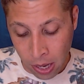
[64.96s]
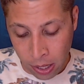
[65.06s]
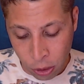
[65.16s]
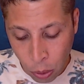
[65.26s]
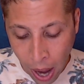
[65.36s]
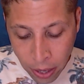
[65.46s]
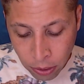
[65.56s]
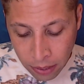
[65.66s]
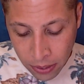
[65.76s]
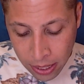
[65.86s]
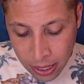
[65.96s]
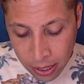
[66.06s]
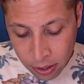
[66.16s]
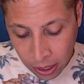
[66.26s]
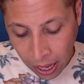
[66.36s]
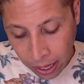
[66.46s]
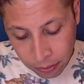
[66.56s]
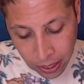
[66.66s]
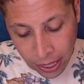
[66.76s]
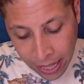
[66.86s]
So I don't even need to kind of
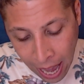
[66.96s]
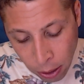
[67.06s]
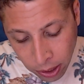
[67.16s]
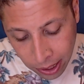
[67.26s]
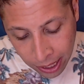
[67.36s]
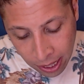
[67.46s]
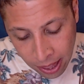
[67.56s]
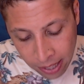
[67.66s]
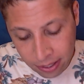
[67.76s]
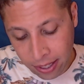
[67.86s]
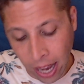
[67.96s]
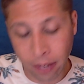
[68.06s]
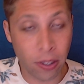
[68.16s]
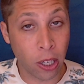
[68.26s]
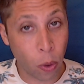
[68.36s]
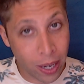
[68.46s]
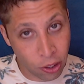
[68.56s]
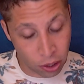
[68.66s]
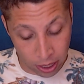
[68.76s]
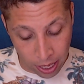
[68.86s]
like calculate this side of the
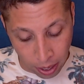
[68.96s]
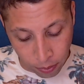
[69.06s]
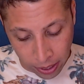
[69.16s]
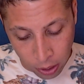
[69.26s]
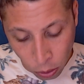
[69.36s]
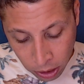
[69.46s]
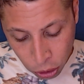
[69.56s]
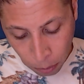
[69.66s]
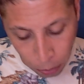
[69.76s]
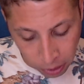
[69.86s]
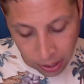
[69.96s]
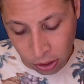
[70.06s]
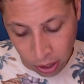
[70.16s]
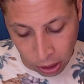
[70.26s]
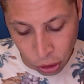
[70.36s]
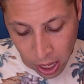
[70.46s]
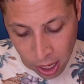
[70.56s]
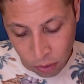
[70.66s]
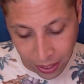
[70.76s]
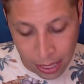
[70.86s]
equation again, right? The only part that's going to
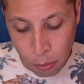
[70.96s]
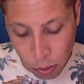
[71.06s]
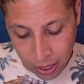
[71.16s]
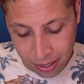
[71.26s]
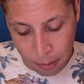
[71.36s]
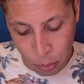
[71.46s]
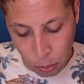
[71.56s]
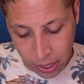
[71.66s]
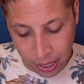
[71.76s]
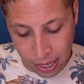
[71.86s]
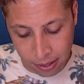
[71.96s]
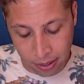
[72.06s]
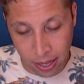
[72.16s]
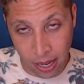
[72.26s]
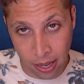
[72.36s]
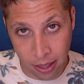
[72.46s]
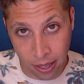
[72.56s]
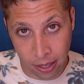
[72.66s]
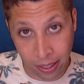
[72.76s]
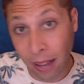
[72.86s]
change if I keep doing that same point is the,
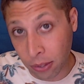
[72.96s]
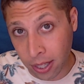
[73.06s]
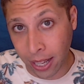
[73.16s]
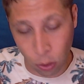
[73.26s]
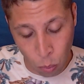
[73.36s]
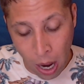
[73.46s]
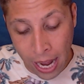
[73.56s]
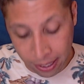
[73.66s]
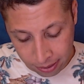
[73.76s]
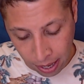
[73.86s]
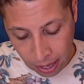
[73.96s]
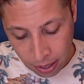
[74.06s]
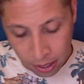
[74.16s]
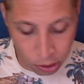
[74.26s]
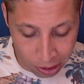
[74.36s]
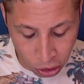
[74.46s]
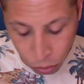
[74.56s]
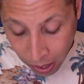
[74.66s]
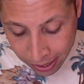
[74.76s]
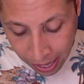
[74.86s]
the left side, the y side. So let's just
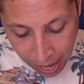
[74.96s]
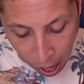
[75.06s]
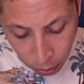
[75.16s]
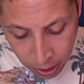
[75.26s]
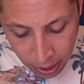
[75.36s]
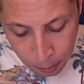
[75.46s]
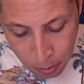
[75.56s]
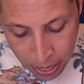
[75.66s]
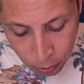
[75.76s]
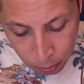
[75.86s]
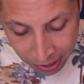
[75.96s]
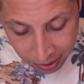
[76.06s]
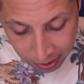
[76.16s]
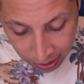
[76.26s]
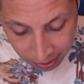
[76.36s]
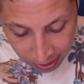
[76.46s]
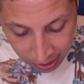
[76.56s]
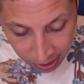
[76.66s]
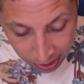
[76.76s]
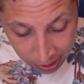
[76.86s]
write that out. B would be
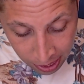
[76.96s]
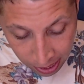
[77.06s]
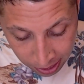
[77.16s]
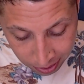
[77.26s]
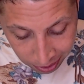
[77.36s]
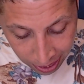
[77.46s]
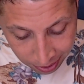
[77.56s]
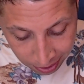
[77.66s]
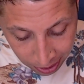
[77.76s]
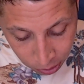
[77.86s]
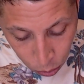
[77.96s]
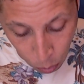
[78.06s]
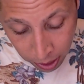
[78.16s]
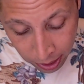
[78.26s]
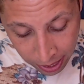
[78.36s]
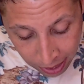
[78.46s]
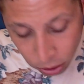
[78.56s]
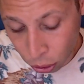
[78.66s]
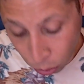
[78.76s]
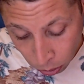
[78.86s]
sixteen is less than twenty. That's
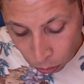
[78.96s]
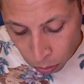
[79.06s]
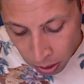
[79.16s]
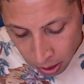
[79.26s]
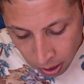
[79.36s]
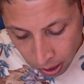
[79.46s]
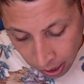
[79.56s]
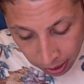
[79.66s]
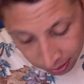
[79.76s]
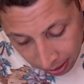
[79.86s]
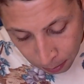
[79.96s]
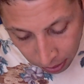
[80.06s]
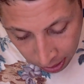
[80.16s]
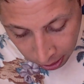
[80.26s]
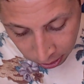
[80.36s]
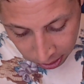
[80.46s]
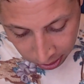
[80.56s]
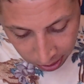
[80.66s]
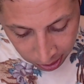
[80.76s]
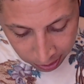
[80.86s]
true. Uh, same thing here,
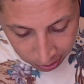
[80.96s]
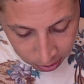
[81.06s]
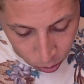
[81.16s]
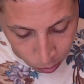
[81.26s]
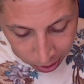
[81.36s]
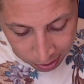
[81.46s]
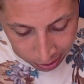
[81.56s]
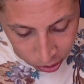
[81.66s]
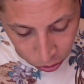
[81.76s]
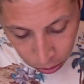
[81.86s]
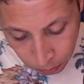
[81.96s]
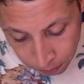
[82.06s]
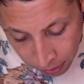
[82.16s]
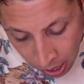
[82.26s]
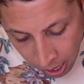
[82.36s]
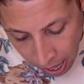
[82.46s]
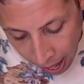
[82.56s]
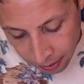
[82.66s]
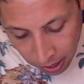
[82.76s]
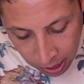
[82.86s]
sixteen less than twenty, so that's true.
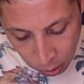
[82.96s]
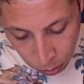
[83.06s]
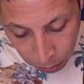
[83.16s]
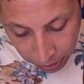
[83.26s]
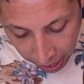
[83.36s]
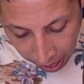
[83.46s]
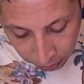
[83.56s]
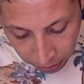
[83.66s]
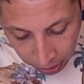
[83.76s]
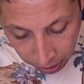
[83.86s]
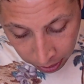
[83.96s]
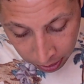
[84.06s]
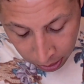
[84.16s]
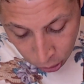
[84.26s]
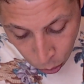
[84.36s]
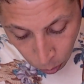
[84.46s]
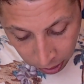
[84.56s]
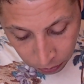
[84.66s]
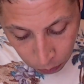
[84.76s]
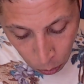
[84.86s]
And then here we would have uh,
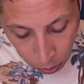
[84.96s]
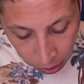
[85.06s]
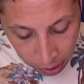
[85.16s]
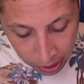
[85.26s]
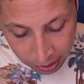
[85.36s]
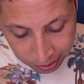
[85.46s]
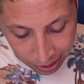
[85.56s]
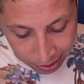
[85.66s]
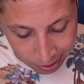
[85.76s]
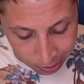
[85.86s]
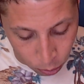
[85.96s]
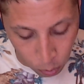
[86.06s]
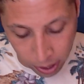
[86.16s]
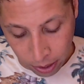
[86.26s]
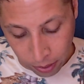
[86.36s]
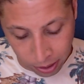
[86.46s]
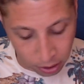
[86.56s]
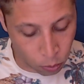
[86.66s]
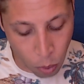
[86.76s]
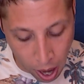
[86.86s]
twenty-four is less than twenty, right? So
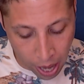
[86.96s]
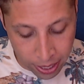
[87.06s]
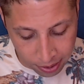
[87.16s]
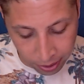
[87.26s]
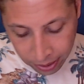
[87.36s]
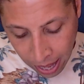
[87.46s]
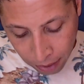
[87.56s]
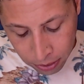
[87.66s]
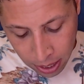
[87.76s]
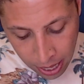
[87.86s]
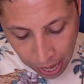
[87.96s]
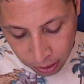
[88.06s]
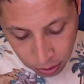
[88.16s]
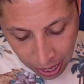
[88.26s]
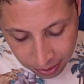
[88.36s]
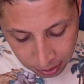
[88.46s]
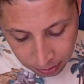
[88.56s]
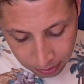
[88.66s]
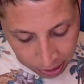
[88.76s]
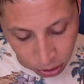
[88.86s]
the y is on the left, and so that's
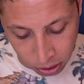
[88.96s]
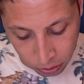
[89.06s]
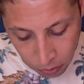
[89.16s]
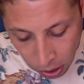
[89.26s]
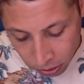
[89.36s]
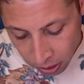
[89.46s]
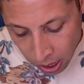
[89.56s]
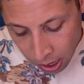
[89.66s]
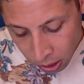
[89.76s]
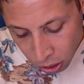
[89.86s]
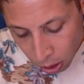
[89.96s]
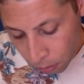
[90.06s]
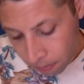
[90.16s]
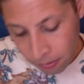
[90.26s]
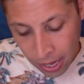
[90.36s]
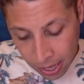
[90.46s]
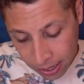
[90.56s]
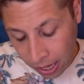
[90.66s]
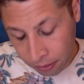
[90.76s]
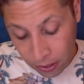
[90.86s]
that's also false. So I
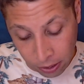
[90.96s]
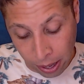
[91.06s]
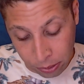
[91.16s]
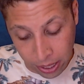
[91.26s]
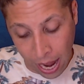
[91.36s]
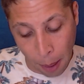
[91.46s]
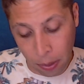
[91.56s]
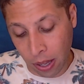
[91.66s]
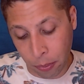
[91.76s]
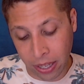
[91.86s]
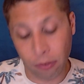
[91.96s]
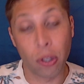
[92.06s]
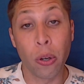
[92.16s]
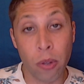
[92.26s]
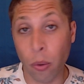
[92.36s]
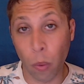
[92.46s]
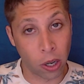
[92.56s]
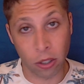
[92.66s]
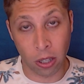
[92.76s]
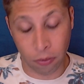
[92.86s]
kind of figured that was going to happen, that we'd have two that
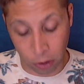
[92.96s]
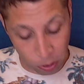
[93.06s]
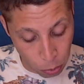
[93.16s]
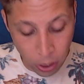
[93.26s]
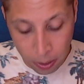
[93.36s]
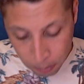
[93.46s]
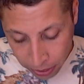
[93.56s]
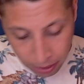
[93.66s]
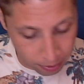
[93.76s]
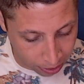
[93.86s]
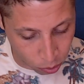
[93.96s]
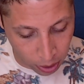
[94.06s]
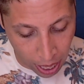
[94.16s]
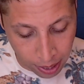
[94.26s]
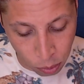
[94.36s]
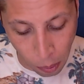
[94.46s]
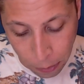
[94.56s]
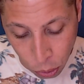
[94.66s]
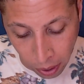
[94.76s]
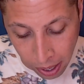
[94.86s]
worked on the first point, but that's okay. That's why we
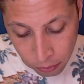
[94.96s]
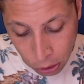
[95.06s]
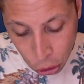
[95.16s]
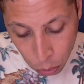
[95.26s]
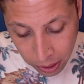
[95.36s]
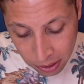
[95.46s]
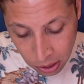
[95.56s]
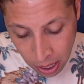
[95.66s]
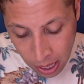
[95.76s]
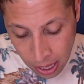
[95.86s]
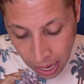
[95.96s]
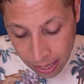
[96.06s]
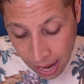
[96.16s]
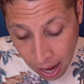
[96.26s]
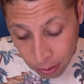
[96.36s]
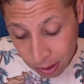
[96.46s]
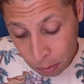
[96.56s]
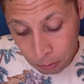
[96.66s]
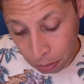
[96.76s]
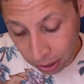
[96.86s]
try every choice. And now it's
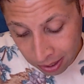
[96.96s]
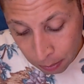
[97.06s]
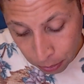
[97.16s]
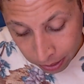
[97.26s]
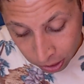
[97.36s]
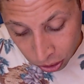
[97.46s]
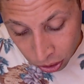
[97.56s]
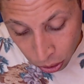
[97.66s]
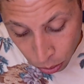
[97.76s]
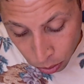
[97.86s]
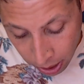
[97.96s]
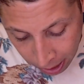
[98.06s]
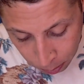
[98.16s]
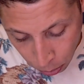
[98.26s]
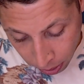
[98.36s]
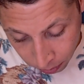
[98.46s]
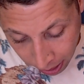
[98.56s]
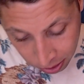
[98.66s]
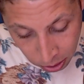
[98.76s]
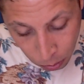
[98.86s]
pretty simple. Let's just do the next point,
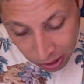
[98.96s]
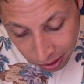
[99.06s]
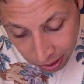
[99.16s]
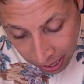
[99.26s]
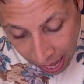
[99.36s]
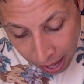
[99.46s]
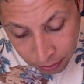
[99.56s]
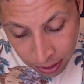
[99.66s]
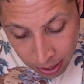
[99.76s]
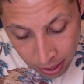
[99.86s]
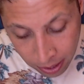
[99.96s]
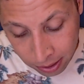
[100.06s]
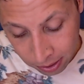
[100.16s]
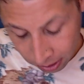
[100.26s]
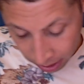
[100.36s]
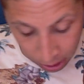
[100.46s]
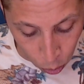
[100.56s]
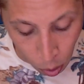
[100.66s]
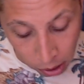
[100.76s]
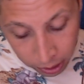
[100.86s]
right? So we still have this
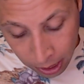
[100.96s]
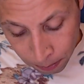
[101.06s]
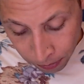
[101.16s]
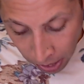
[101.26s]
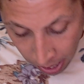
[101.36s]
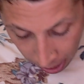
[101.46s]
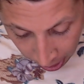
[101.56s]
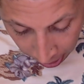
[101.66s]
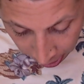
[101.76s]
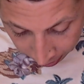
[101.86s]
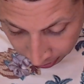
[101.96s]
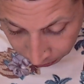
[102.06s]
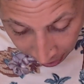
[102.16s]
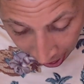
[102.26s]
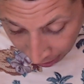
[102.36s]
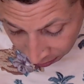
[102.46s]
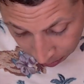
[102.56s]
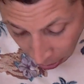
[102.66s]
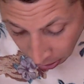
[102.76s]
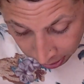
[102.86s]
inequality. Uh, the five
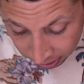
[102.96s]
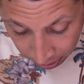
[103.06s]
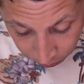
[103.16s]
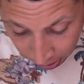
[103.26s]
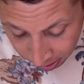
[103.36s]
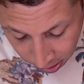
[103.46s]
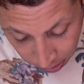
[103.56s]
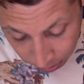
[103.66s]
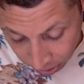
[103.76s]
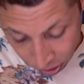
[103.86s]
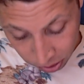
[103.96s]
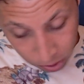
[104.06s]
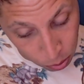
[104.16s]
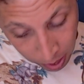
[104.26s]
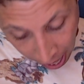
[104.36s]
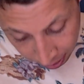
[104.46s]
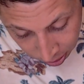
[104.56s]
part is different, so let's just do that.